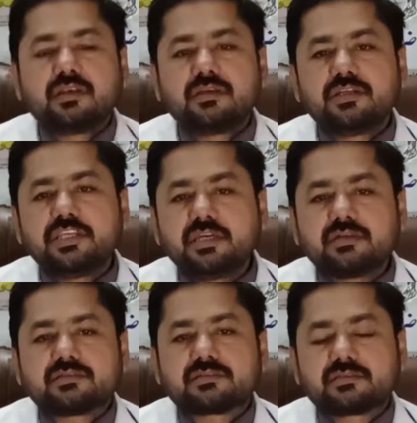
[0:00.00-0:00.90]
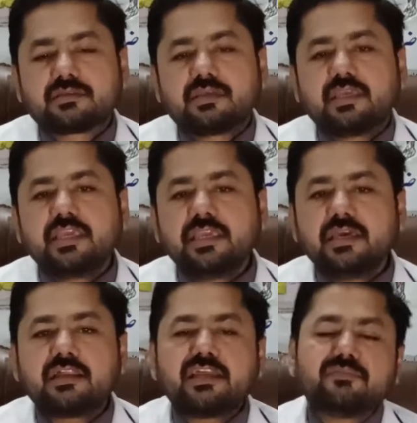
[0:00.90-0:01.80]
Dears,
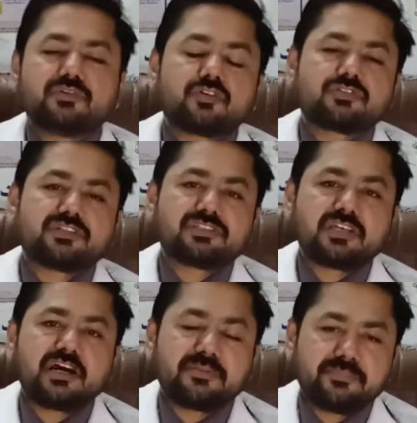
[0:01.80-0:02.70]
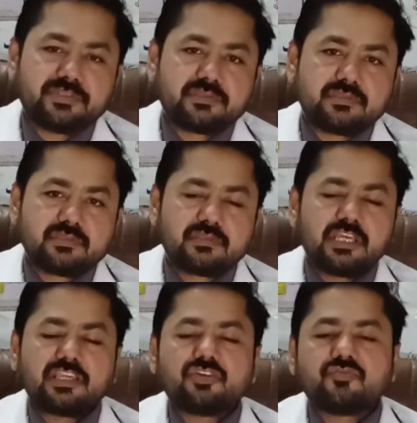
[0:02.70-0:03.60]
here I am Dr. Nisar Ahmed.
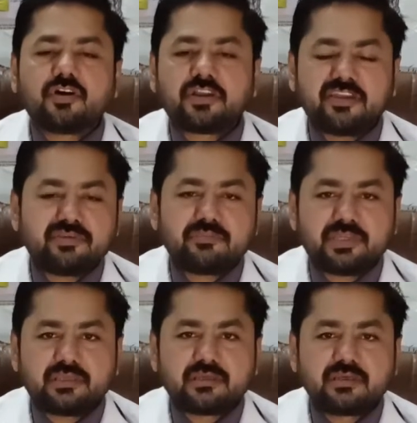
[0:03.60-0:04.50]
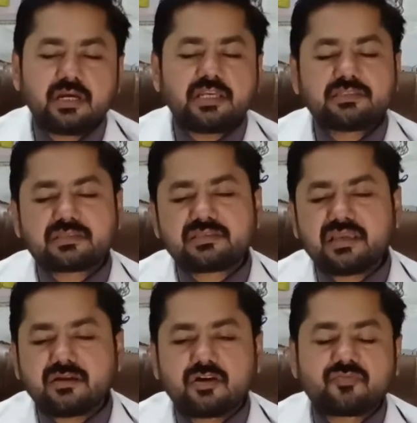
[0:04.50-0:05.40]
Thank you for having me. I just
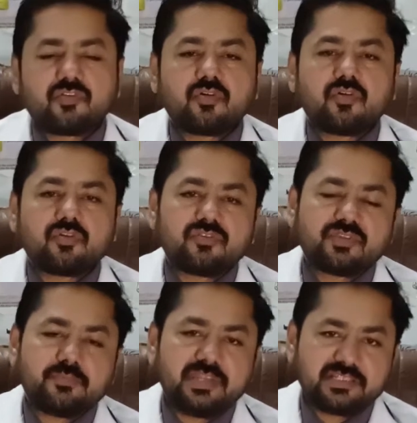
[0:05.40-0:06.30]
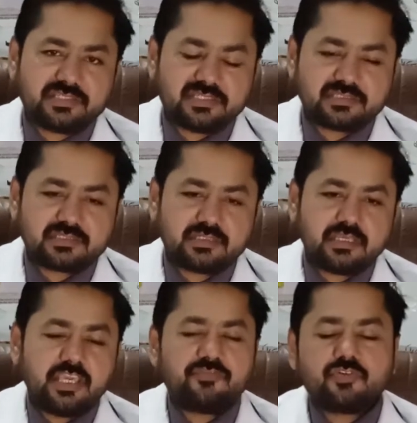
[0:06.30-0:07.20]
thank God for all of the blessings.
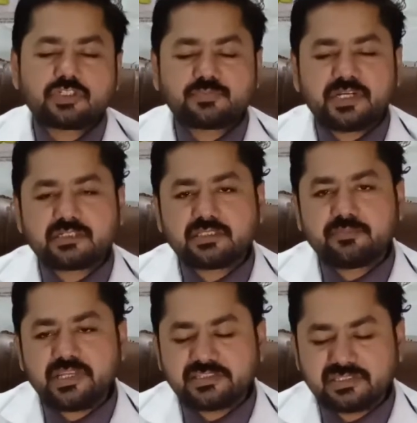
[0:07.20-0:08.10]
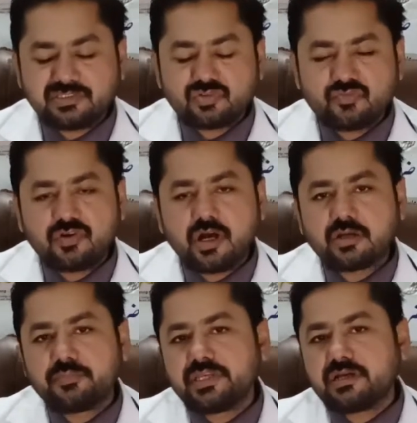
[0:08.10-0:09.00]
If you expect the blessings of
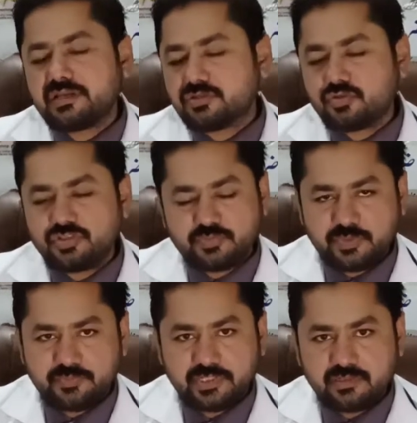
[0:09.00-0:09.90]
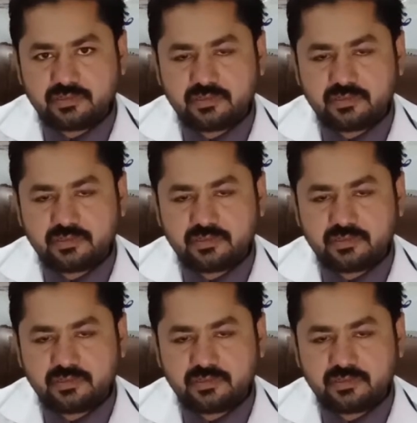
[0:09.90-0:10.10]
God, be kind to His people.